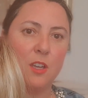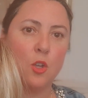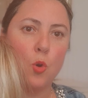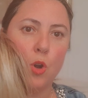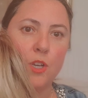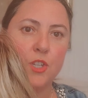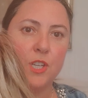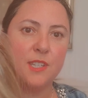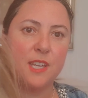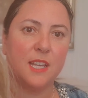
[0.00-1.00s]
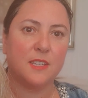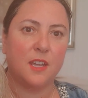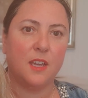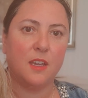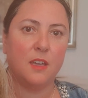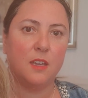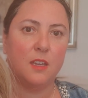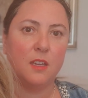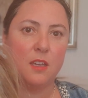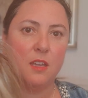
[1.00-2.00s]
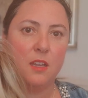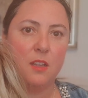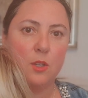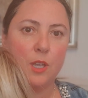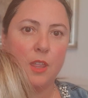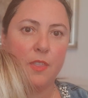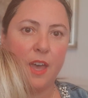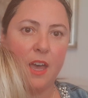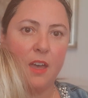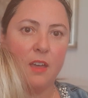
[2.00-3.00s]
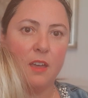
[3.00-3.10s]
gorgeous, isn't it? Look at that.